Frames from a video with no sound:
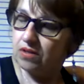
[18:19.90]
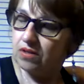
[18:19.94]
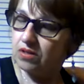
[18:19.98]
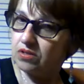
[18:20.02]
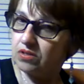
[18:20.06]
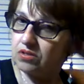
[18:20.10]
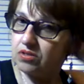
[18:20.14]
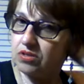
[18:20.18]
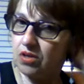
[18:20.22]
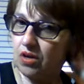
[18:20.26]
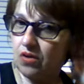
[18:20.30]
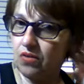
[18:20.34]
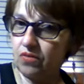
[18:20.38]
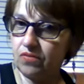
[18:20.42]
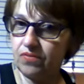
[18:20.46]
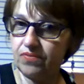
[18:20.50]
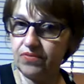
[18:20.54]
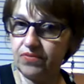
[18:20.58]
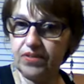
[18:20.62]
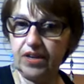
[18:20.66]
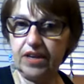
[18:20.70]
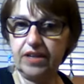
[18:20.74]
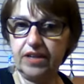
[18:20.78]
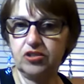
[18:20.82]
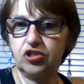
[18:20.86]
So
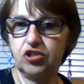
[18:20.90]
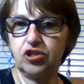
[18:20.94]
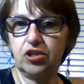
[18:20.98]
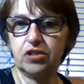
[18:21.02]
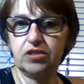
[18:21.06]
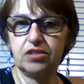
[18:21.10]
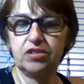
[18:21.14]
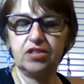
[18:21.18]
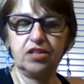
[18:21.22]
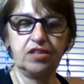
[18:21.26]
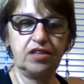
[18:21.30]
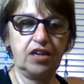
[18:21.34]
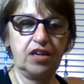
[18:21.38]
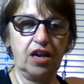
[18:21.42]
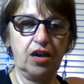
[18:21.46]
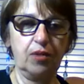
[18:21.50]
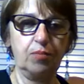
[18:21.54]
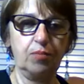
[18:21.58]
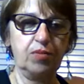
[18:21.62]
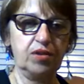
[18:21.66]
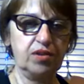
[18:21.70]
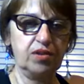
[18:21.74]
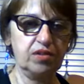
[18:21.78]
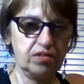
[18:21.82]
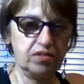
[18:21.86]
I adjusted them,
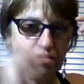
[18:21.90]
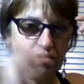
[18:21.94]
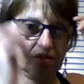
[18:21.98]
and